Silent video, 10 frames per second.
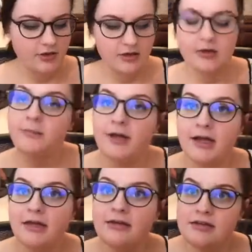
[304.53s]
than
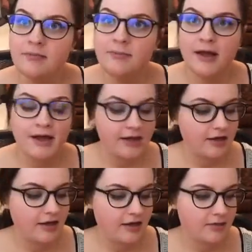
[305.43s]
mine
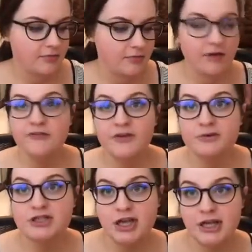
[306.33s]
by um, a
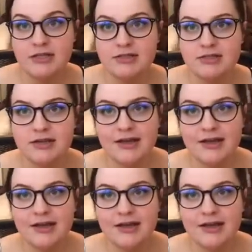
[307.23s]
few shades